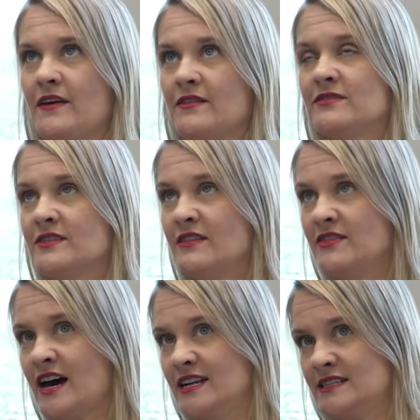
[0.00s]
in
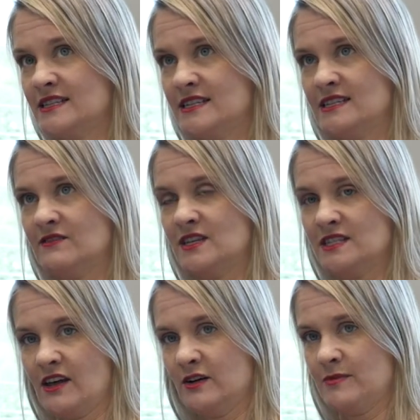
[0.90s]
that instance, if the
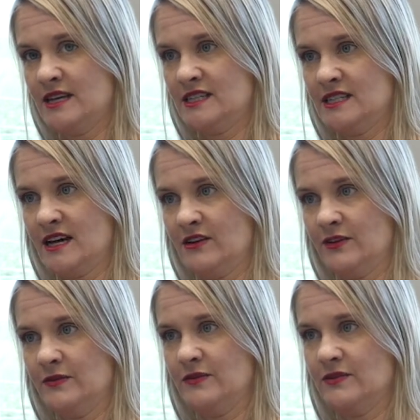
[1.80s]
seller pays title,